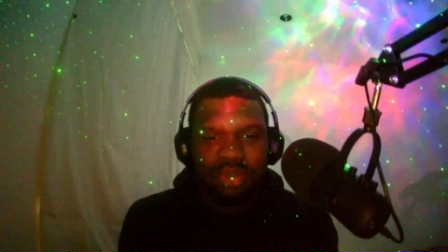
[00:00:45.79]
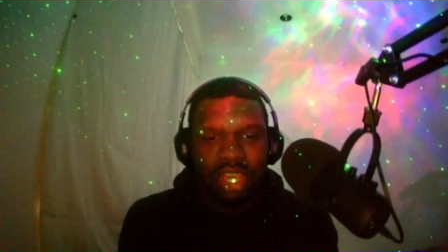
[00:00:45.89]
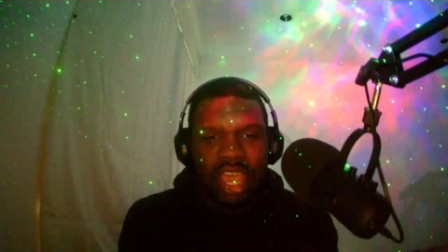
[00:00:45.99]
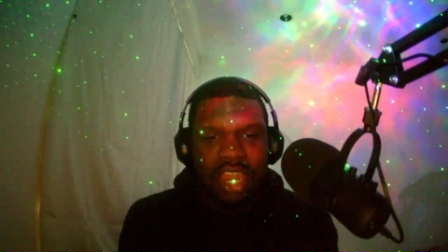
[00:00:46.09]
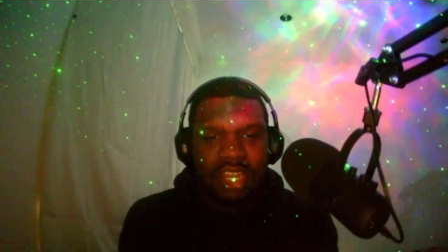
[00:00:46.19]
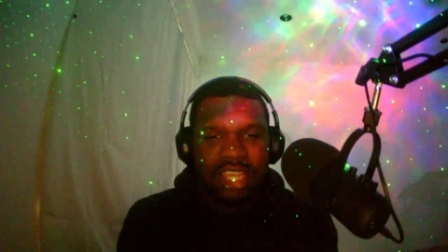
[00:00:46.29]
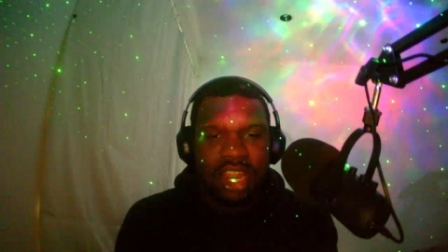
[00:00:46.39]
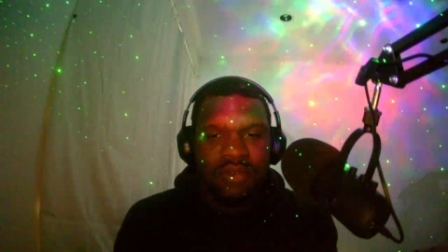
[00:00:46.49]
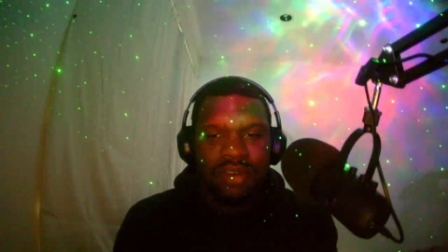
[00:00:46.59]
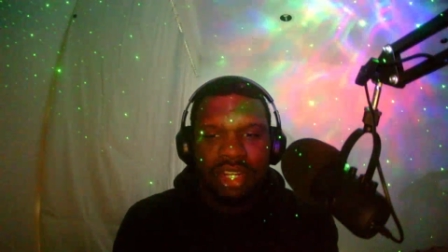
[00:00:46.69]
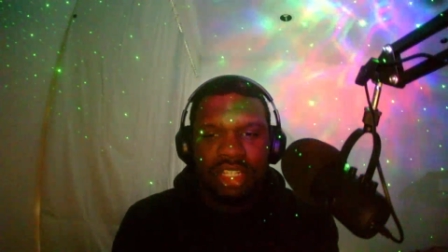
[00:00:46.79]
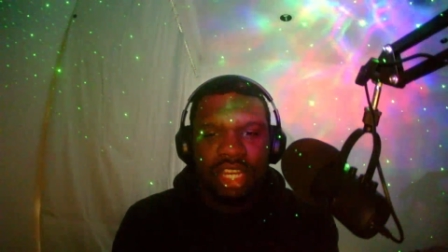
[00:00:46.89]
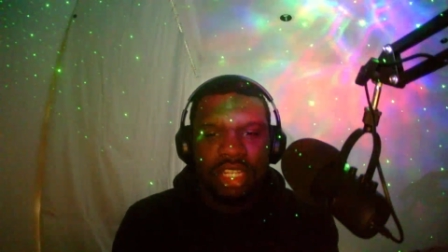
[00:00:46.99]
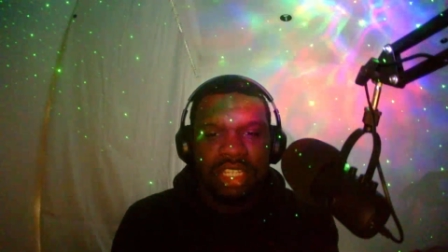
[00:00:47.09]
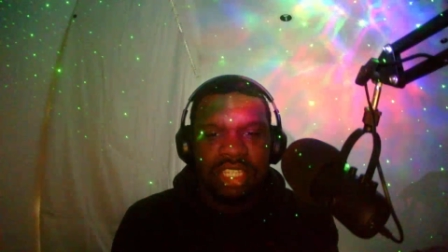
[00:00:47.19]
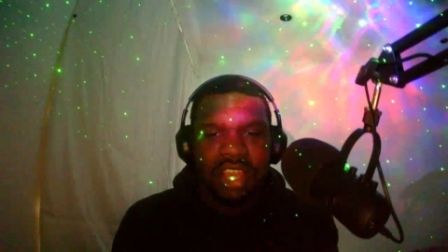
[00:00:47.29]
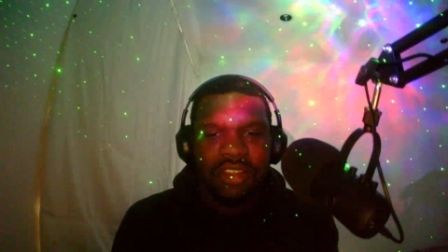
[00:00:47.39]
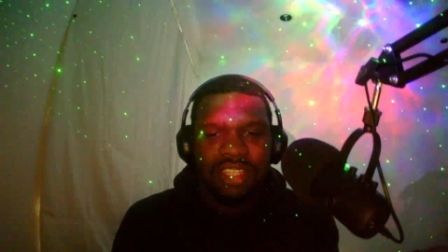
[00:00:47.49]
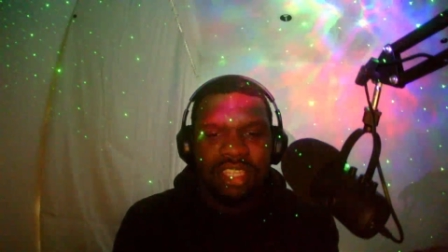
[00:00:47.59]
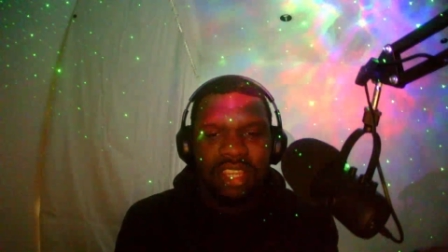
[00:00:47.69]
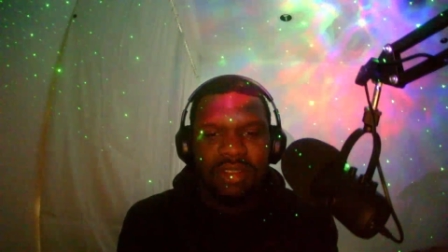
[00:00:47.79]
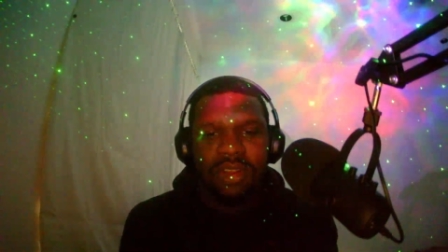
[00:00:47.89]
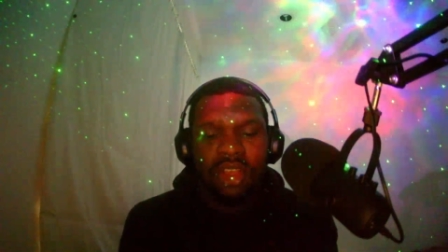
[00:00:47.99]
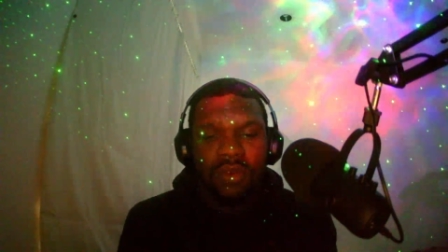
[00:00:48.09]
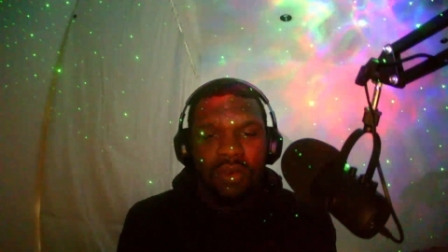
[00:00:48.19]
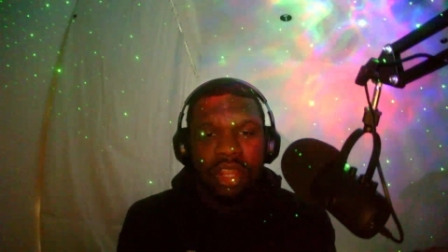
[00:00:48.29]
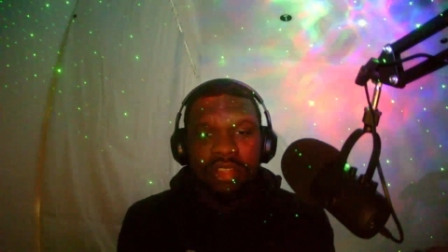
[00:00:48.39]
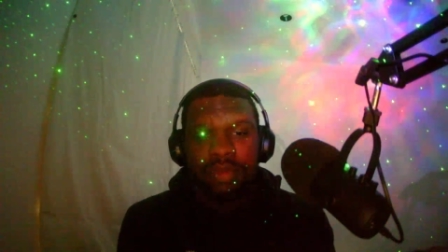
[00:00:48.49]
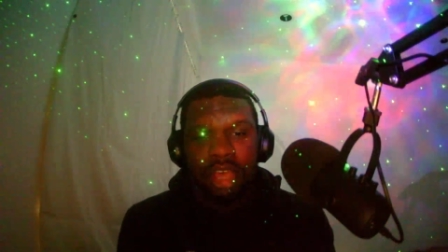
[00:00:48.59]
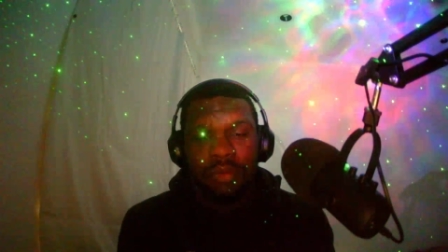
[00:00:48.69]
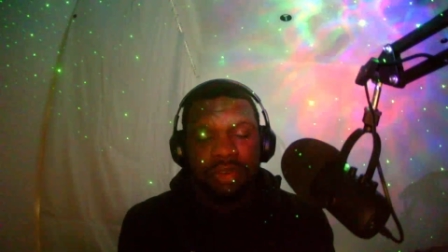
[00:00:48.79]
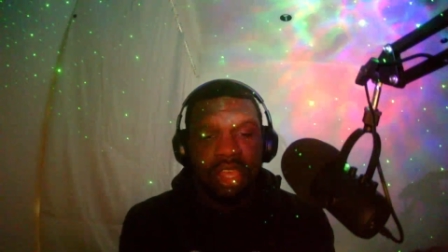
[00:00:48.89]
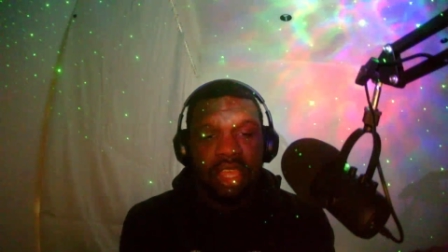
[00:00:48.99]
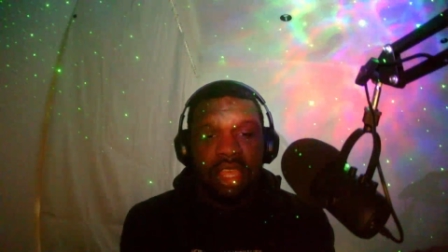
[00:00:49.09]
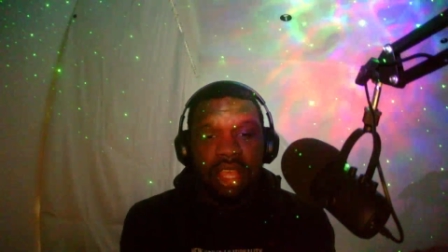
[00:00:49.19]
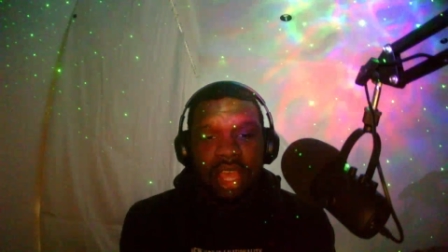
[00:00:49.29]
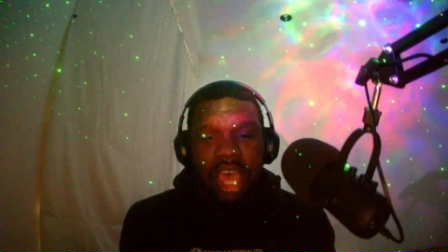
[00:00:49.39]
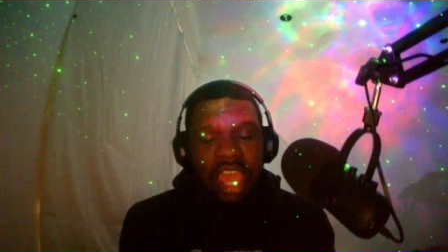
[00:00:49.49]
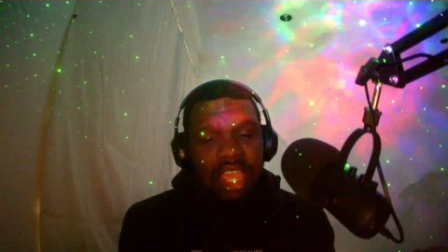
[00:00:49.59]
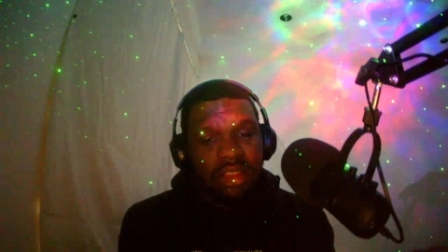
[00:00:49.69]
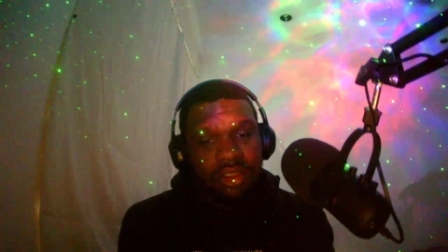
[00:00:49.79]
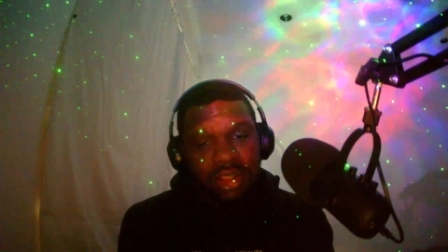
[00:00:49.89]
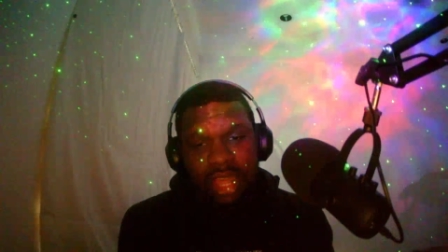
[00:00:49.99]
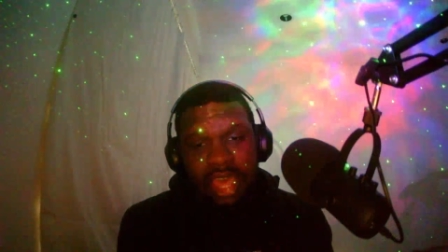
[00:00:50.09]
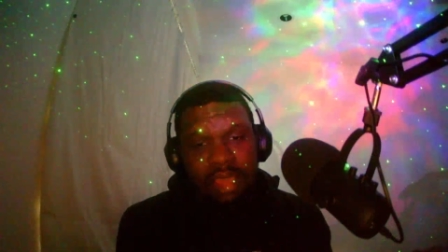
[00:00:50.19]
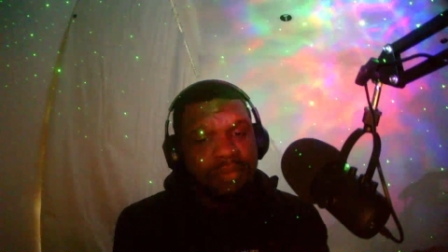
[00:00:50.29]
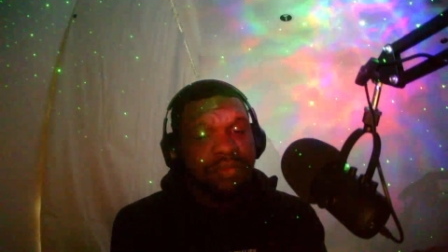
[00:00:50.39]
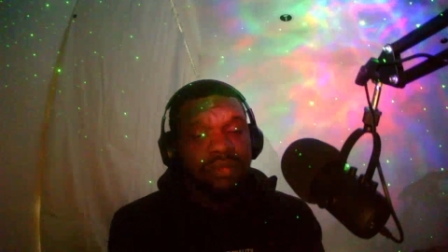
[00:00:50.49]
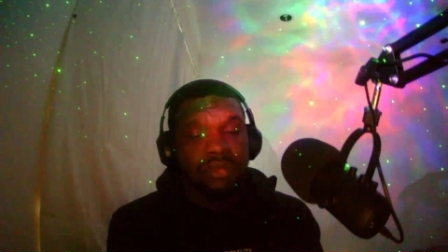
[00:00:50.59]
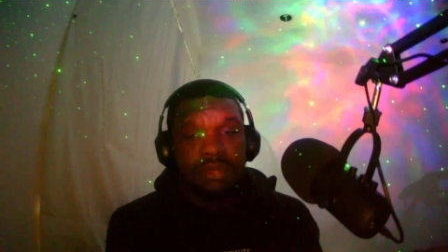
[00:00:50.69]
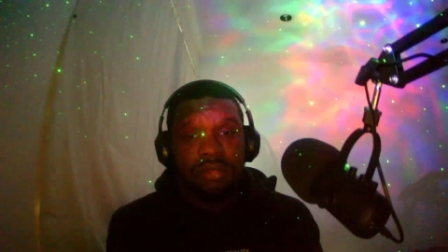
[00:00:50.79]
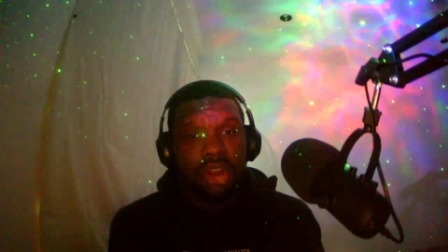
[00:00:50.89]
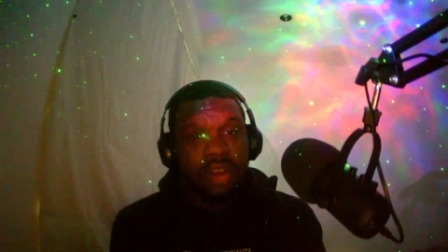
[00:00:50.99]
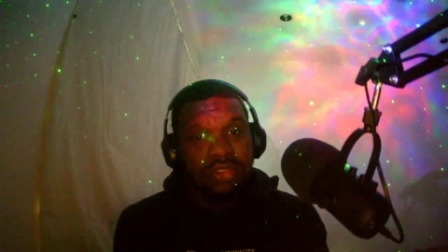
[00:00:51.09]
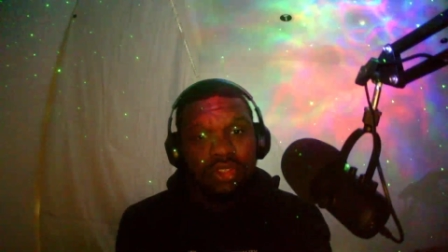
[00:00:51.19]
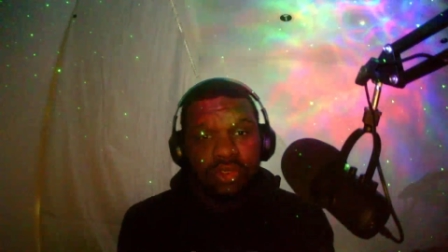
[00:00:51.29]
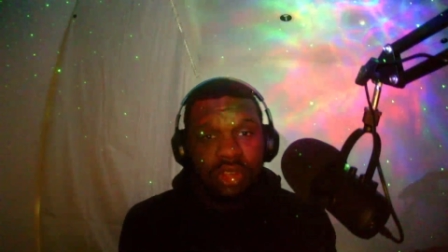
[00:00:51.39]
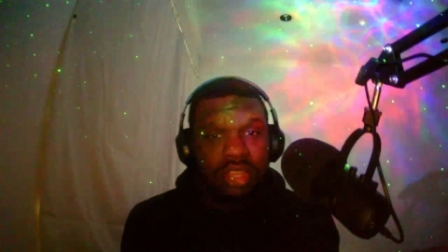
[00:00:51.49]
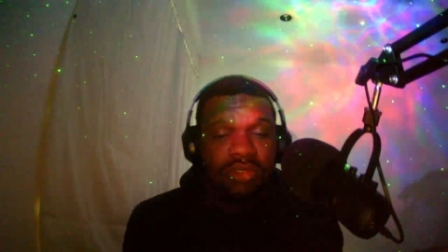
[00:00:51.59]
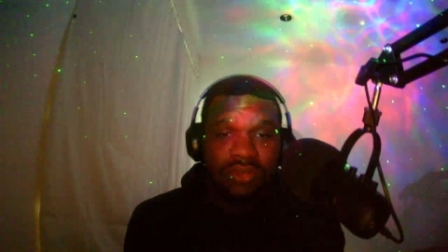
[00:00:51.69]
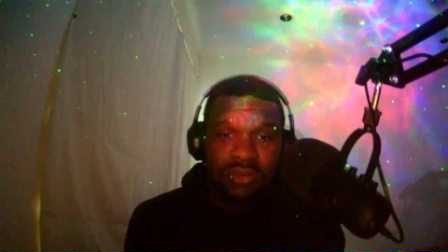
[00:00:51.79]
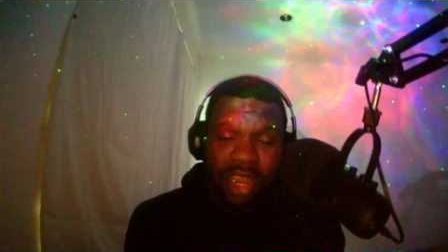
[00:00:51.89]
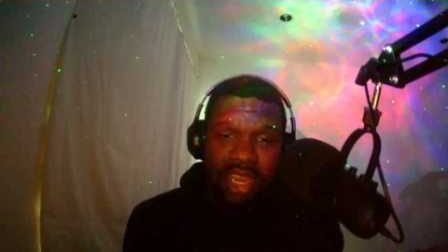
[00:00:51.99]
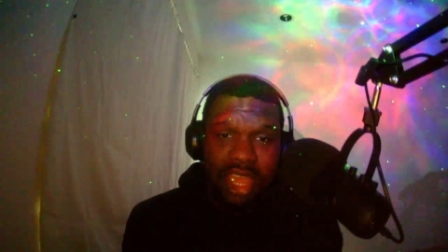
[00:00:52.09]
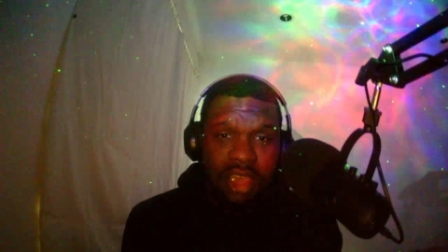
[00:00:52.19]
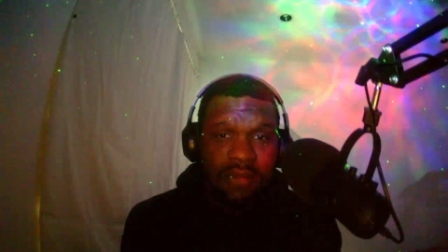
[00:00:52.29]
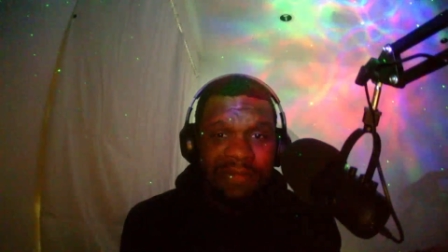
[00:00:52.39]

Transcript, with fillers: But I decided I wanted to check this out and see what it's about. But I ain't gonna lie, Marvel Studios right now,